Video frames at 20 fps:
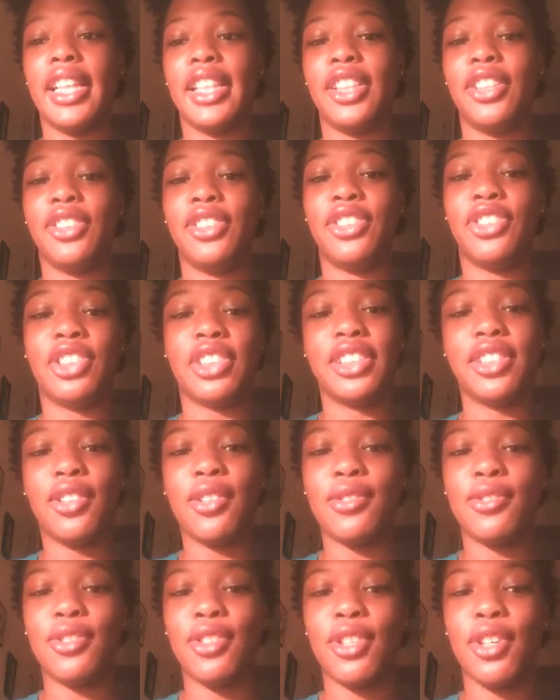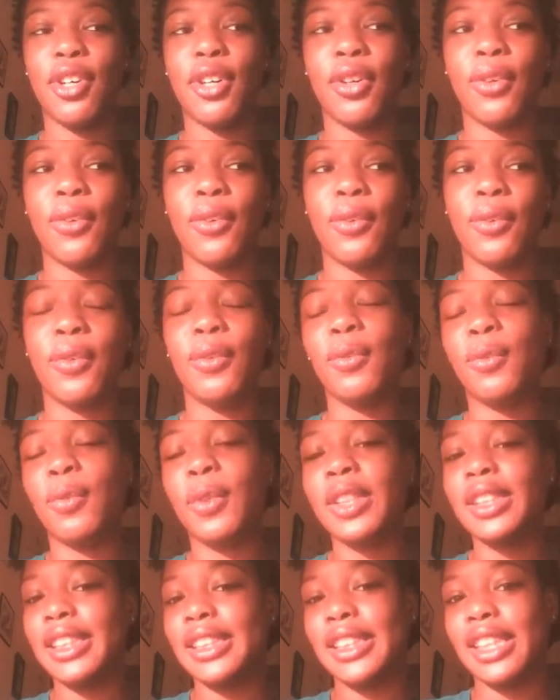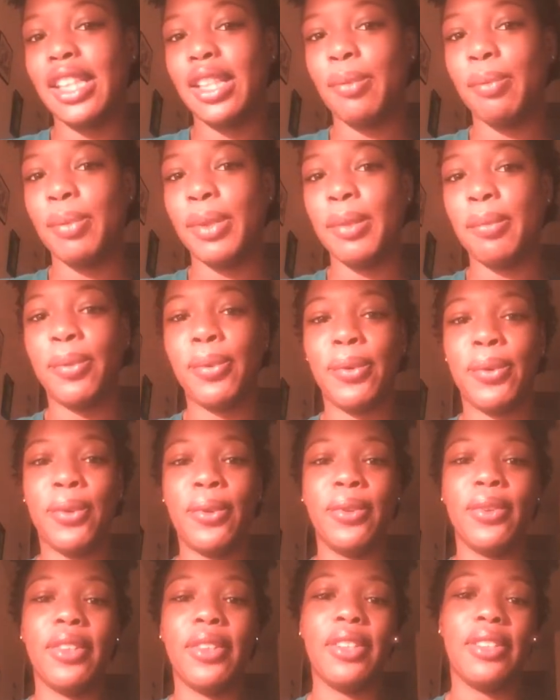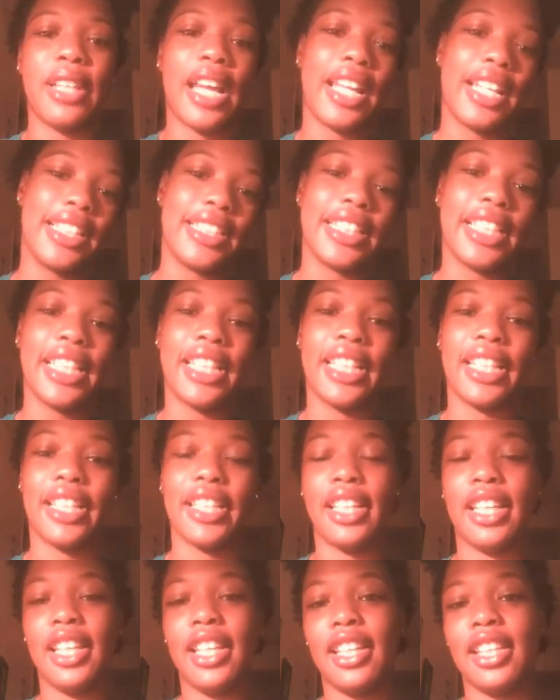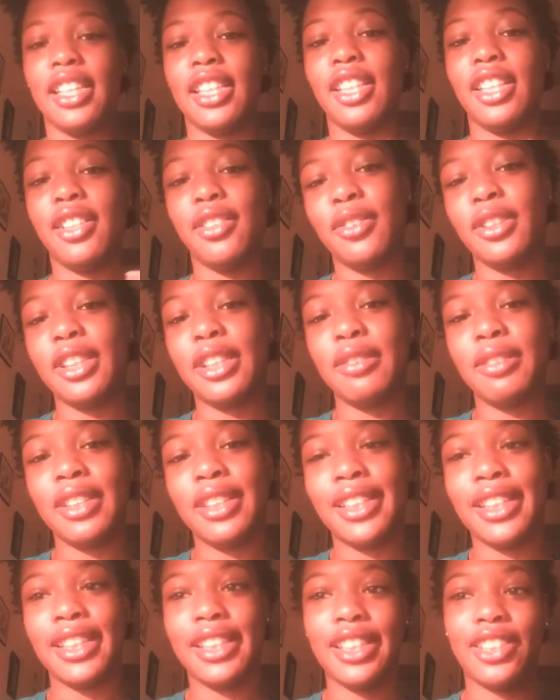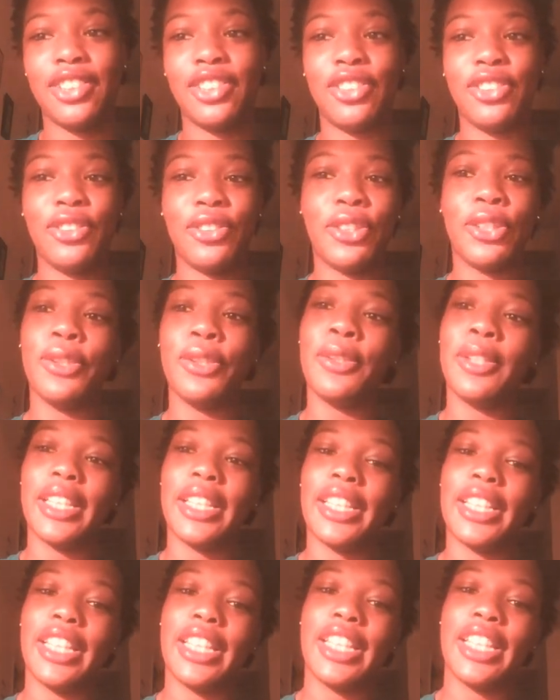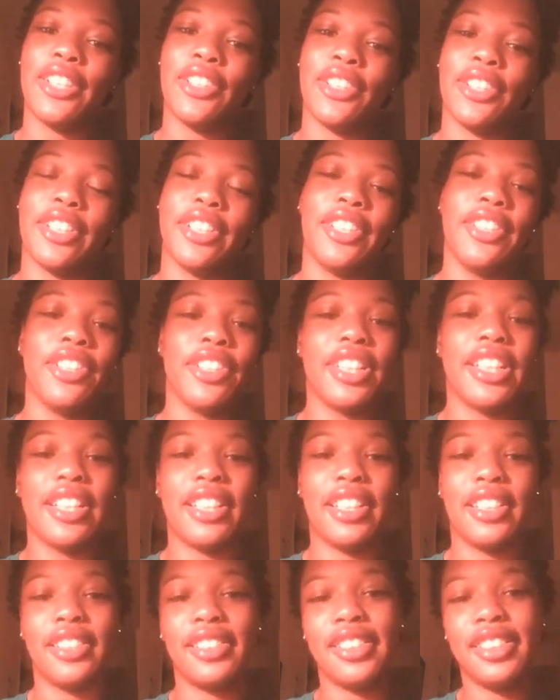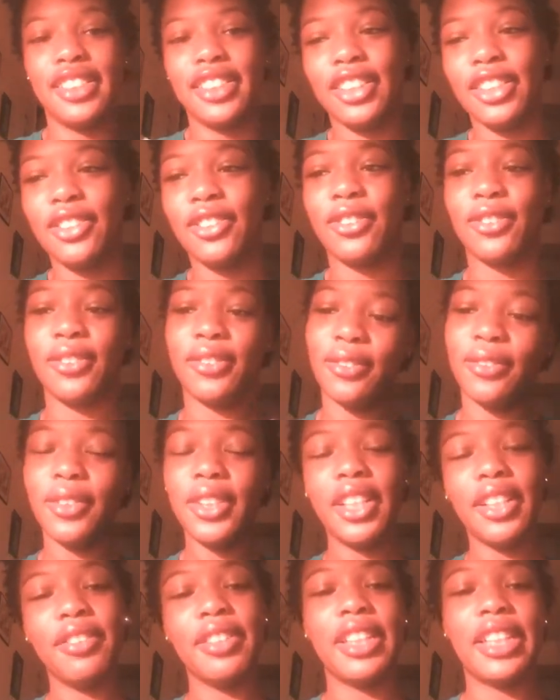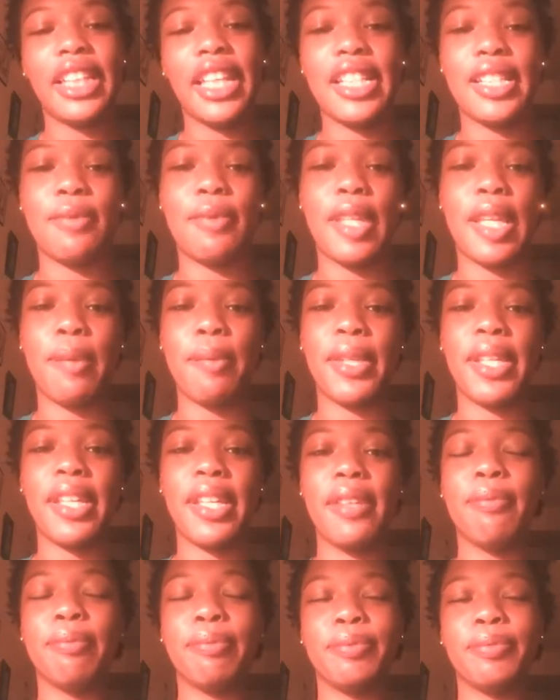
You just don't know what to say to people, how to say it. You don't want them to think that you don't know anything or you're not, whatever the case may be.